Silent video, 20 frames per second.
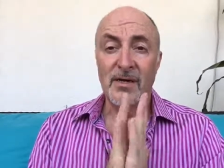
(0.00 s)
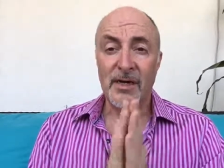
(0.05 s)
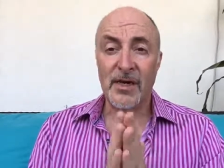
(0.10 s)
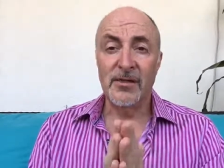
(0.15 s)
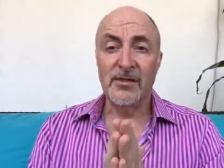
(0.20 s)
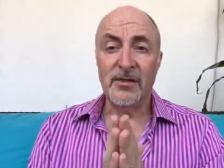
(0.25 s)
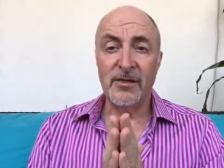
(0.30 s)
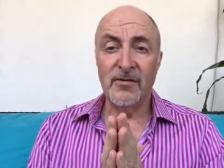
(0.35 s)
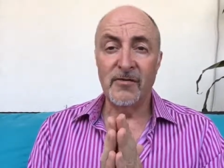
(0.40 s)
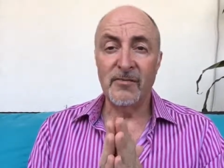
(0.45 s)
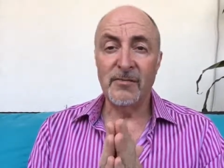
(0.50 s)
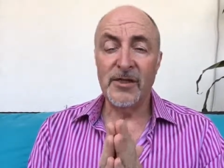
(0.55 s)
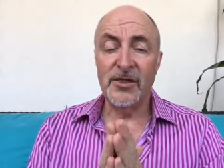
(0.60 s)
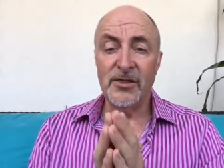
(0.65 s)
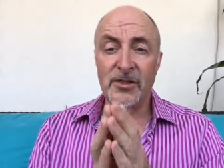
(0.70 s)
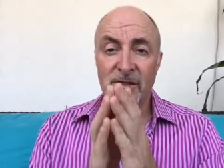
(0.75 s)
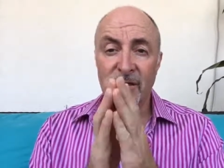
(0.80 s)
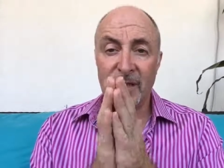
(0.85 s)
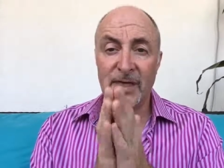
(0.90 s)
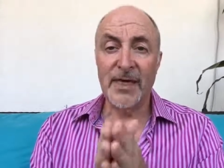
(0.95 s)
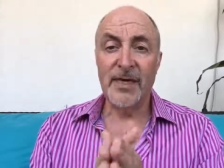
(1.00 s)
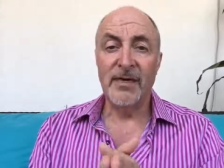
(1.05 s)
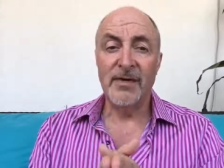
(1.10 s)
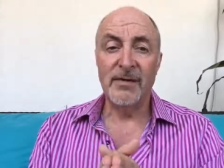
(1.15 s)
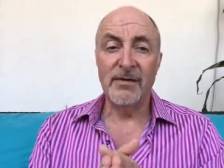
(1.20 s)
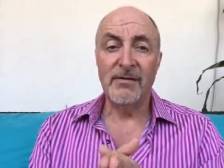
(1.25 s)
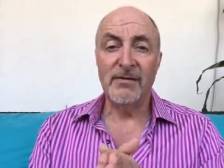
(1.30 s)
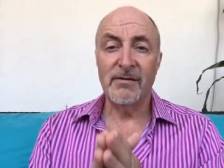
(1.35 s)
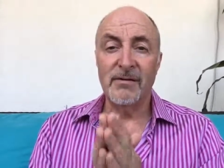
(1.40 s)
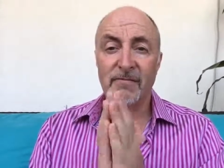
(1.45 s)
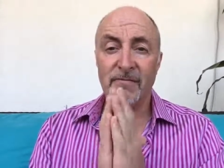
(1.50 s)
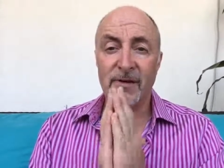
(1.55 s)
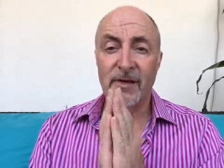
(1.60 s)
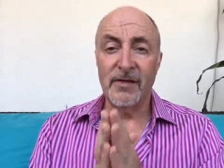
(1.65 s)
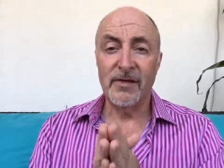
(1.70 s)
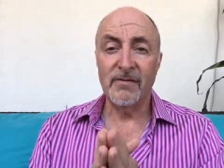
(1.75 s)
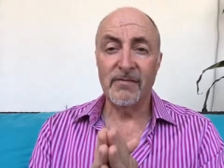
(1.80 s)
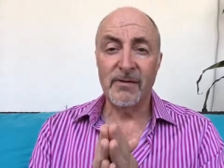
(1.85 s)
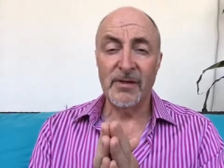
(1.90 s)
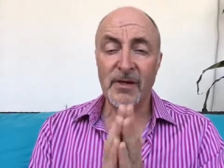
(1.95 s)
Enter the information there. Fill out
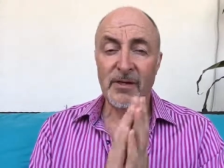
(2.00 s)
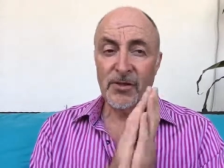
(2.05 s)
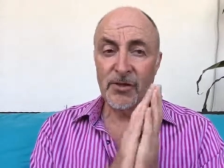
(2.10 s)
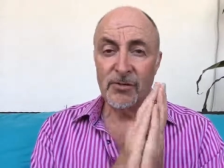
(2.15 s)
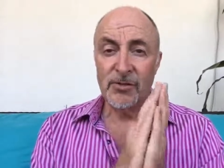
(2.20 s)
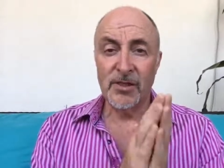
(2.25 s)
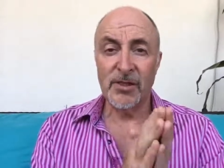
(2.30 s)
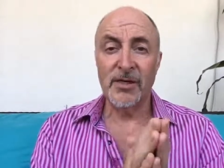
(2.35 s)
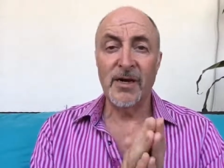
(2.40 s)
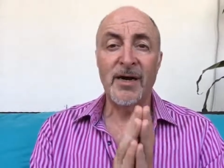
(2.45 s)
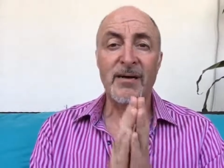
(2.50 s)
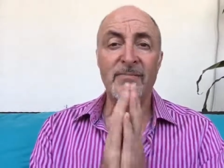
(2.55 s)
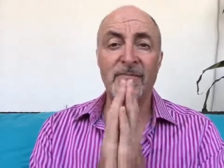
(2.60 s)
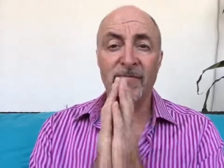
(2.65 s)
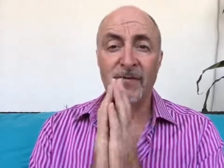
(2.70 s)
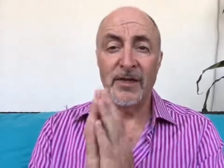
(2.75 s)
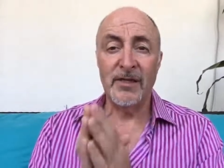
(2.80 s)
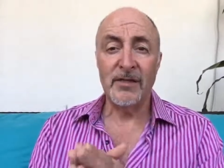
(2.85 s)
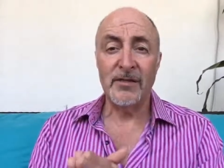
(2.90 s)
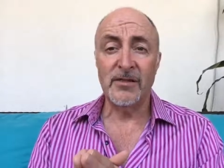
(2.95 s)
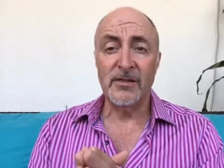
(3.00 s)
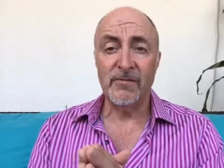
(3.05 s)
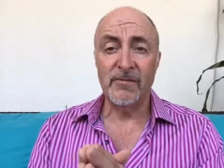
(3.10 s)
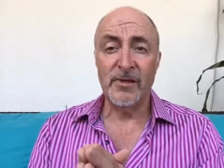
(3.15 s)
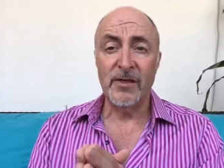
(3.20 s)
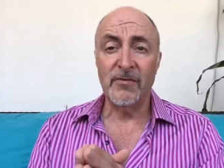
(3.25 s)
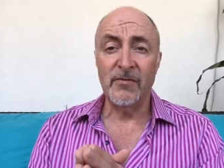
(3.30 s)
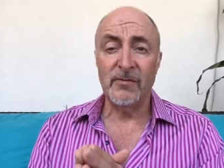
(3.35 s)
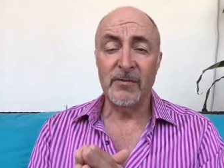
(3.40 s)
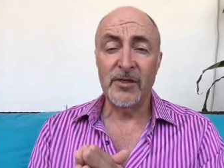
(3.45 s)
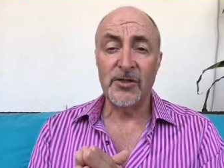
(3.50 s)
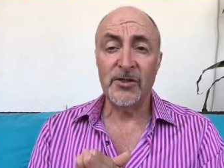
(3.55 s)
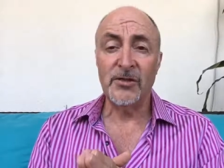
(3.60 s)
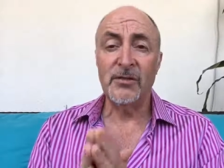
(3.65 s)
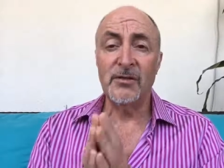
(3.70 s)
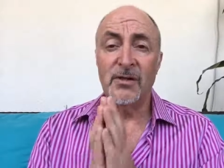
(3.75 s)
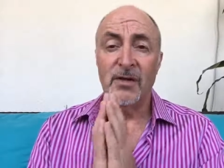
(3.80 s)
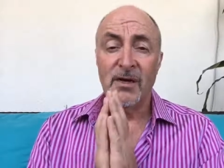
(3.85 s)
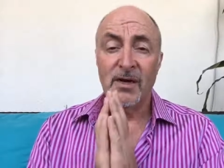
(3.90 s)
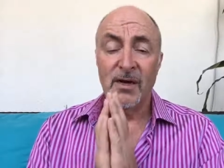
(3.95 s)
the, uh, choose a time. Fill out the fill out information,
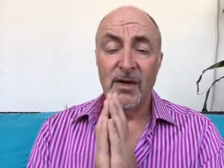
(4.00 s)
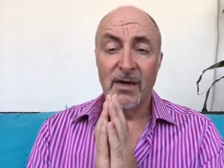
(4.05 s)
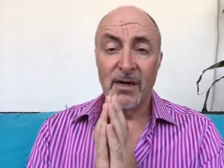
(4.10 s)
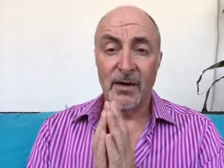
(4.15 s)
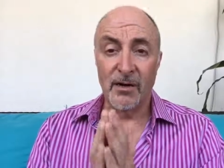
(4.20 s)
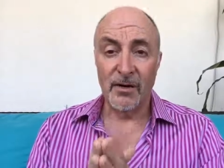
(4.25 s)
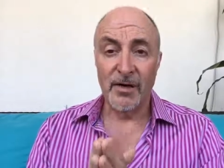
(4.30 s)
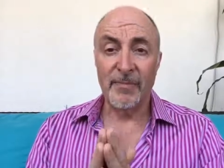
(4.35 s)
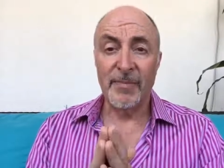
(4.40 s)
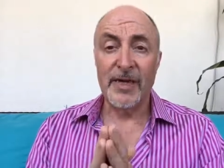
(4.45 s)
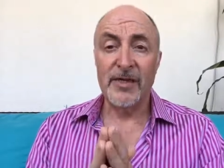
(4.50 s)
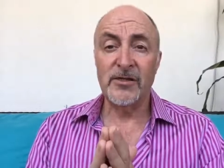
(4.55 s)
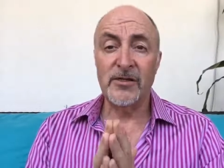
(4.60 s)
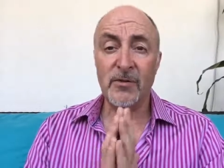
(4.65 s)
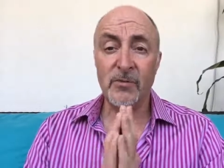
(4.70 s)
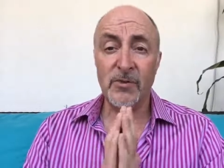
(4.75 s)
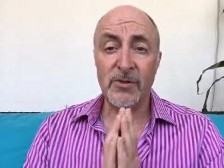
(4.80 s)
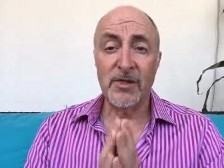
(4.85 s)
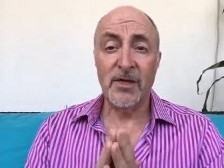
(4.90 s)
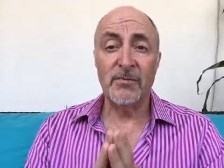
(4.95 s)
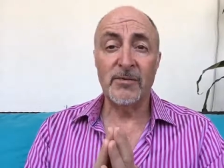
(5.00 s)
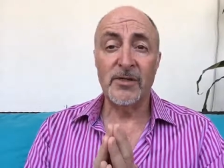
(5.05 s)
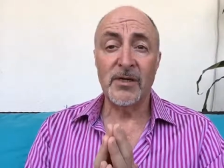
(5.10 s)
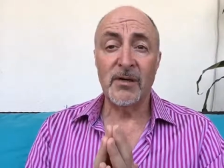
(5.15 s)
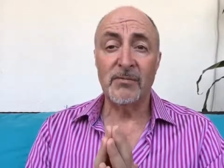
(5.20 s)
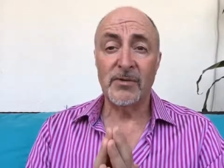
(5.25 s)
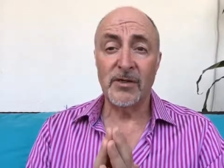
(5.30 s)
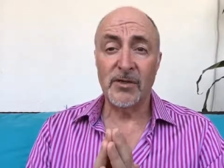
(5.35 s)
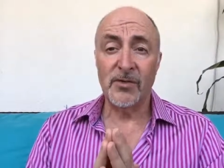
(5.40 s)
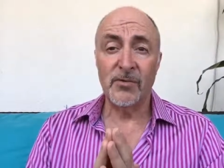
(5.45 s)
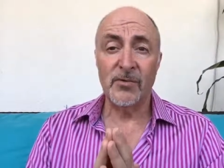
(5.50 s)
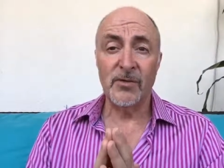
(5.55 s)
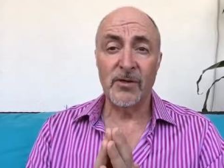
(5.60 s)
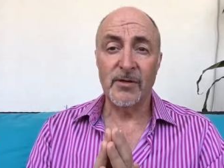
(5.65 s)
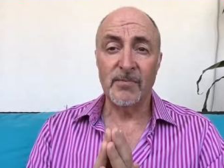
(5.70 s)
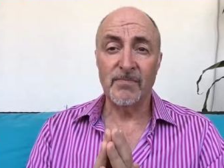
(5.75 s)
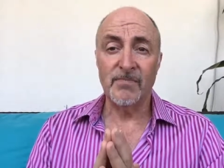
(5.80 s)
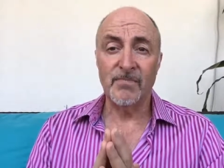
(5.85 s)
and I'll get back to you and we'll set up a time to talk.